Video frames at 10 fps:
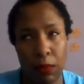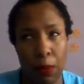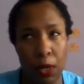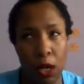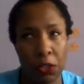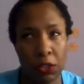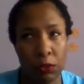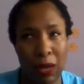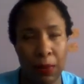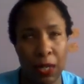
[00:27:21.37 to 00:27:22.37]

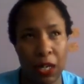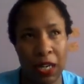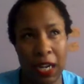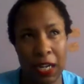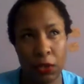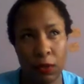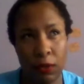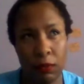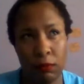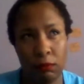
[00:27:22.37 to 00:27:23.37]
probably can get it
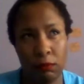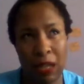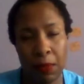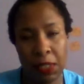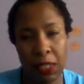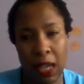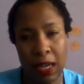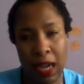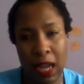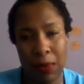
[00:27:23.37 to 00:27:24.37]
on Amazon.